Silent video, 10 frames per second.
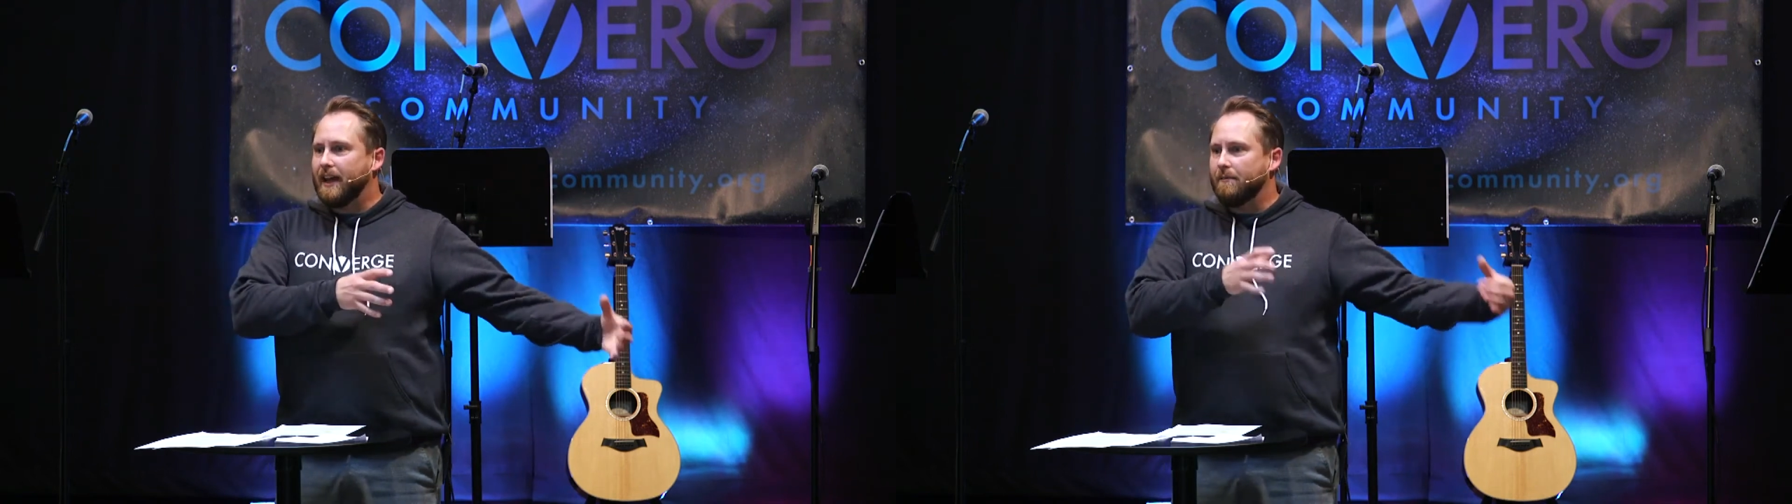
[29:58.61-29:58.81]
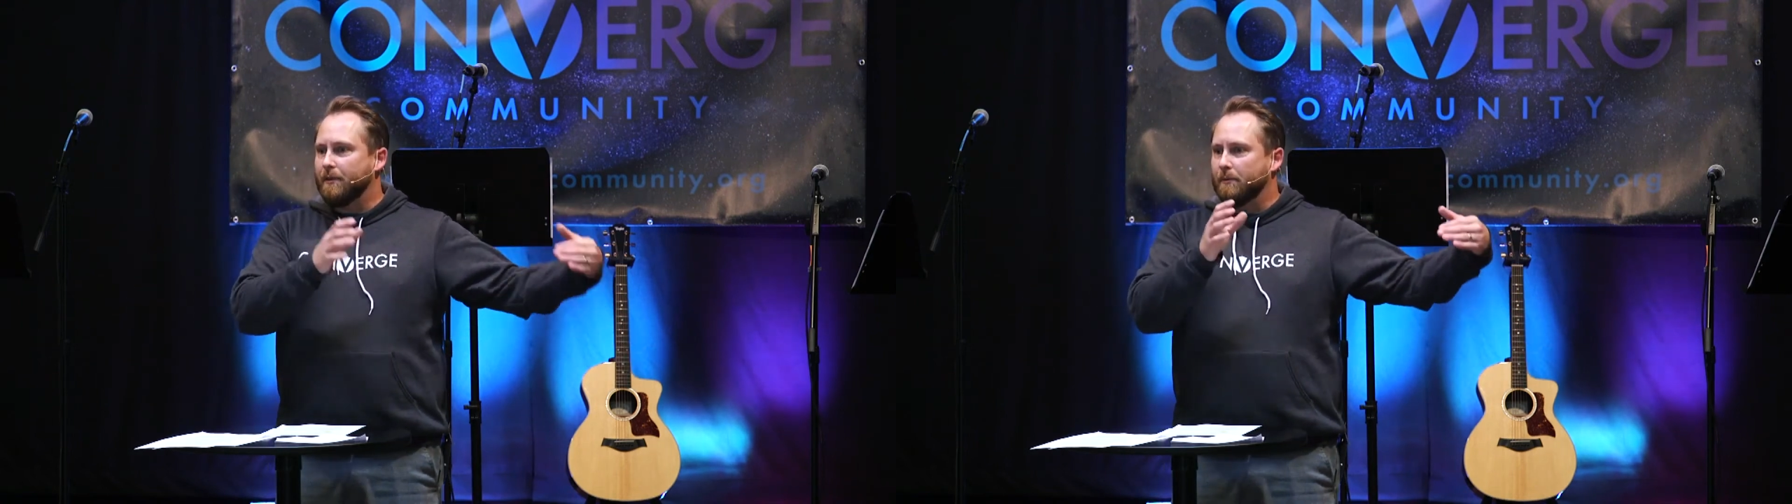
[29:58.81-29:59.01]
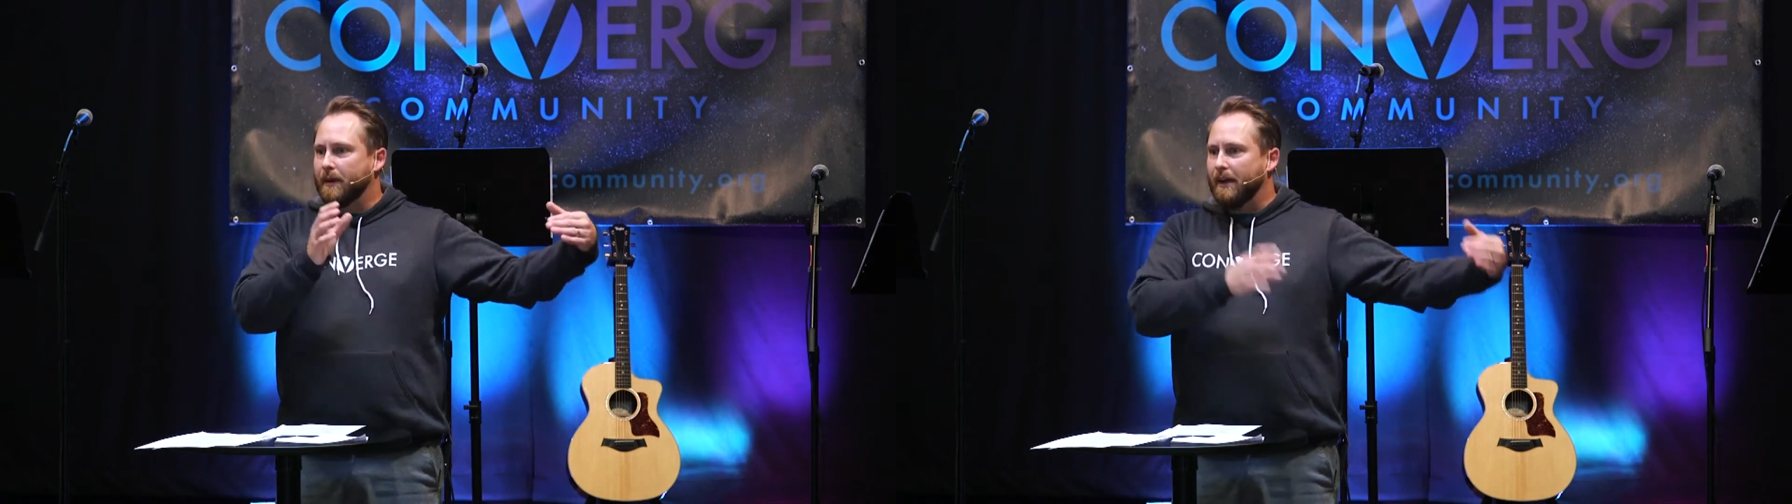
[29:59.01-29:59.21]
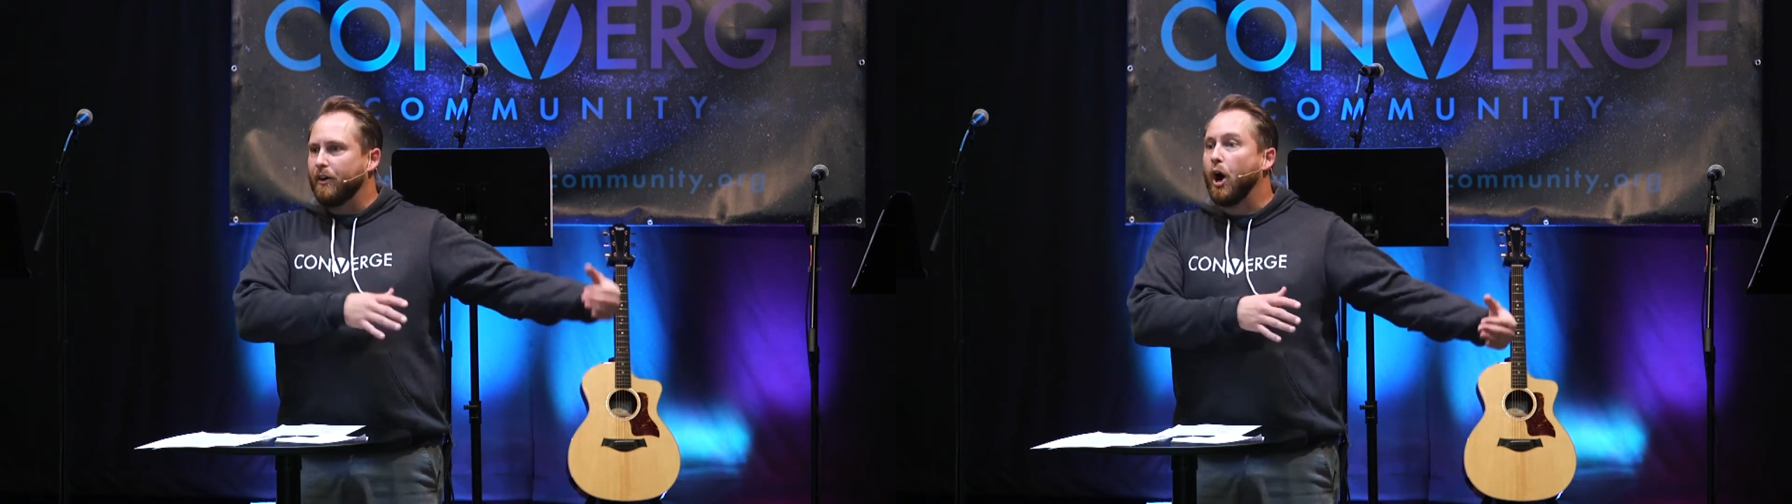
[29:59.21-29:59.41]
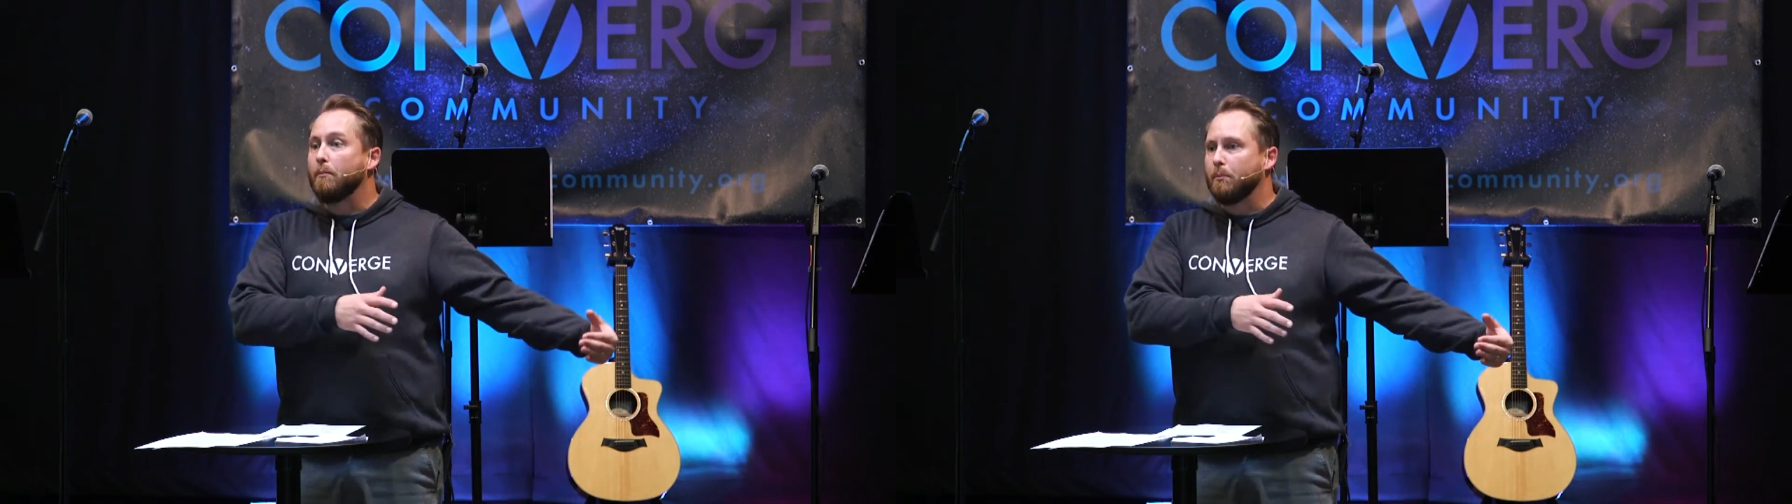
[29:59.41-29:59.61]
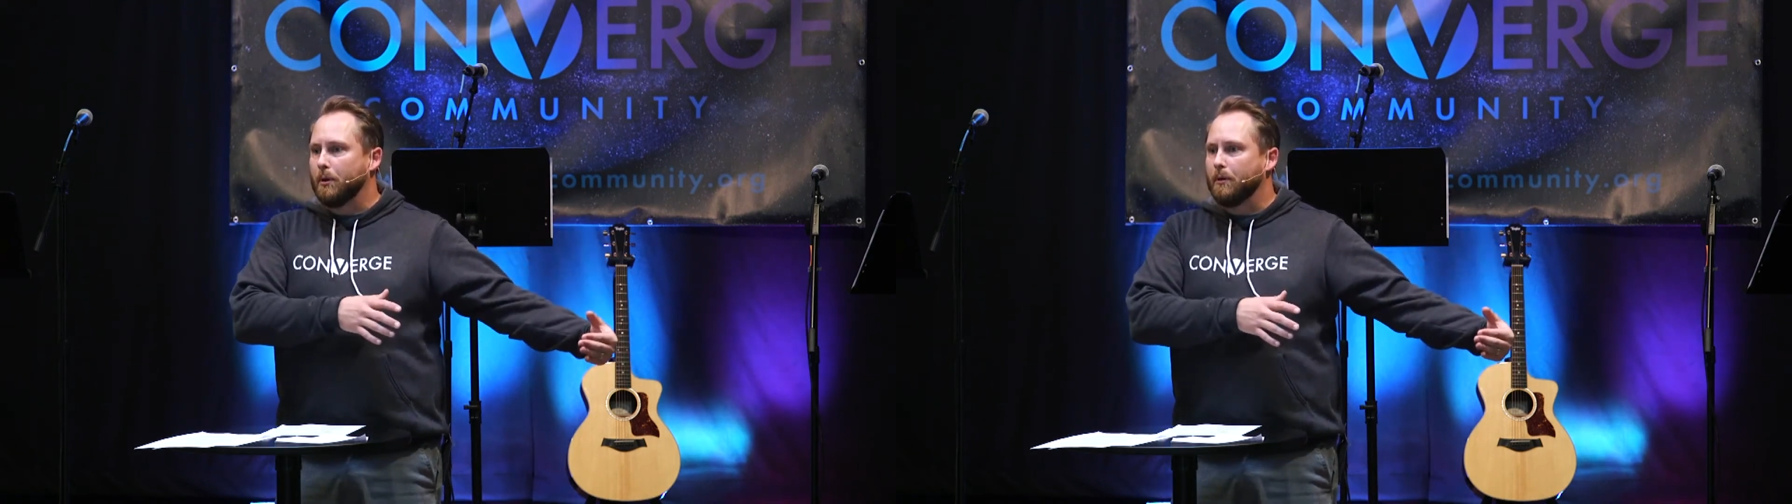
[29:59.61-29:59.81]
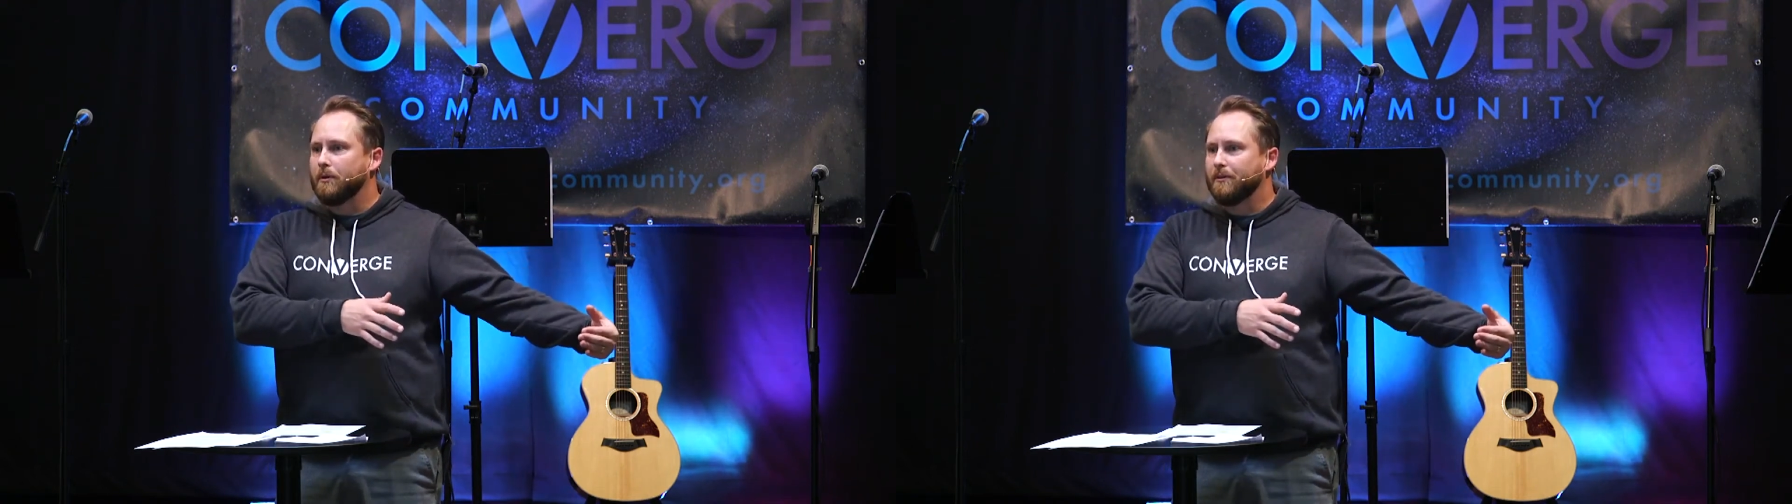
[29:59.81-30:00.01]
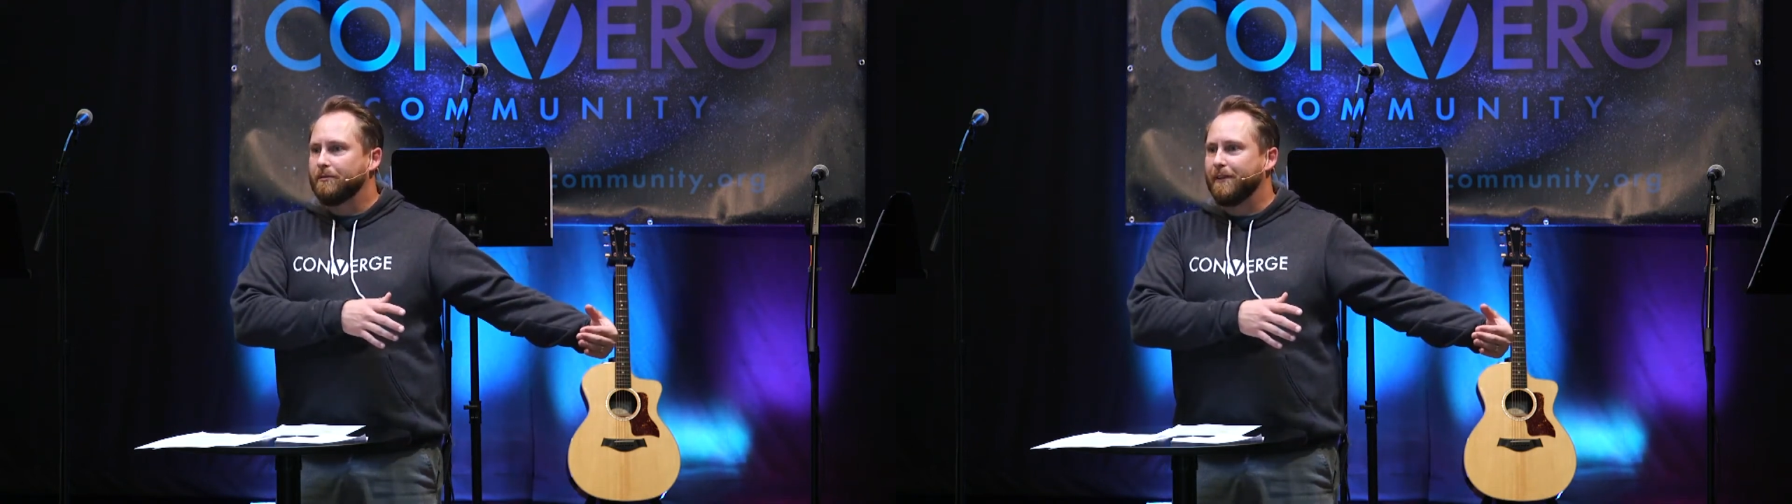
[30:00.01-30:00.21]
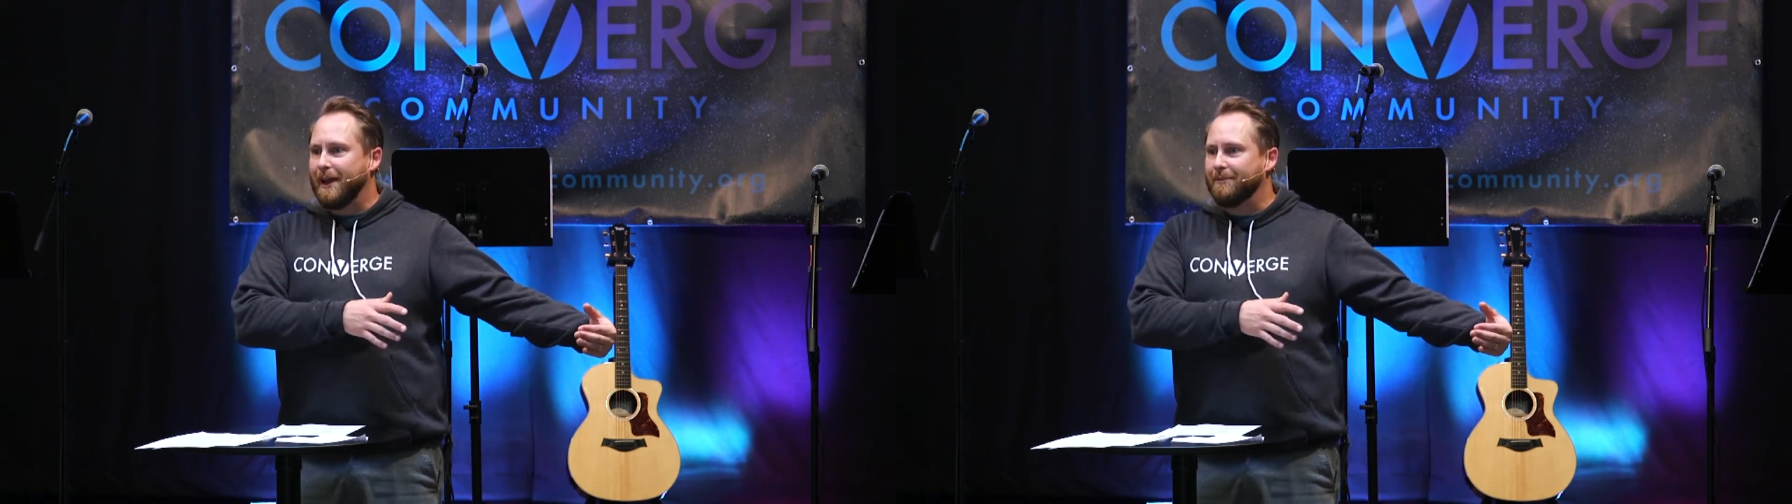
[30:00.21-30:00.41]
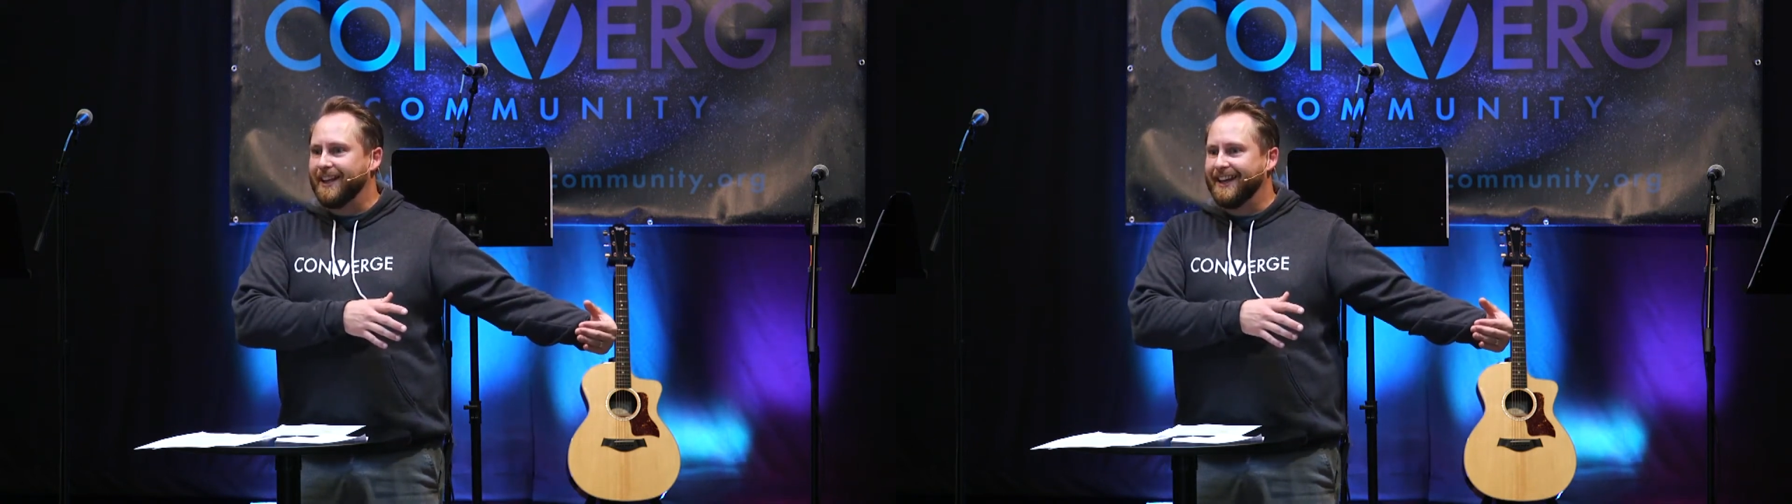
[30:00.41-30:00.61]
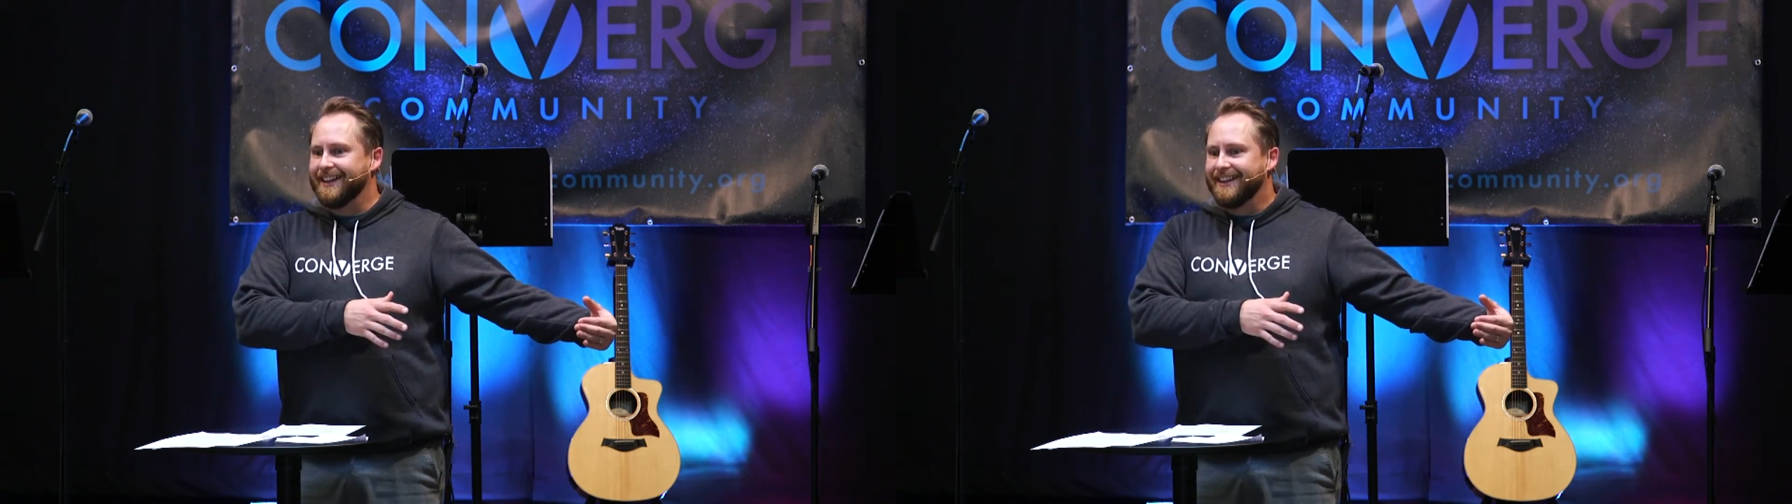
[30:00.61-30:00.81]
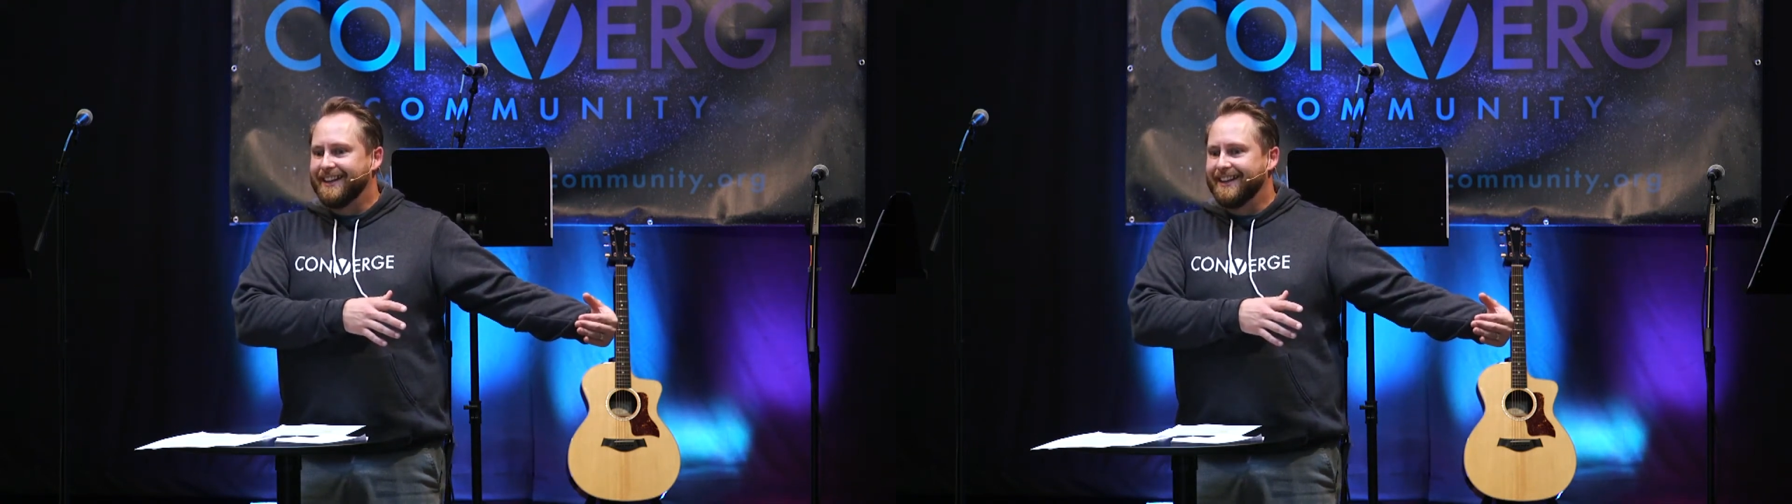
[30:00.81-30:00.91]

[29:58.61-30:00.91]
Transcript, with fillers: came from kind of a humble family.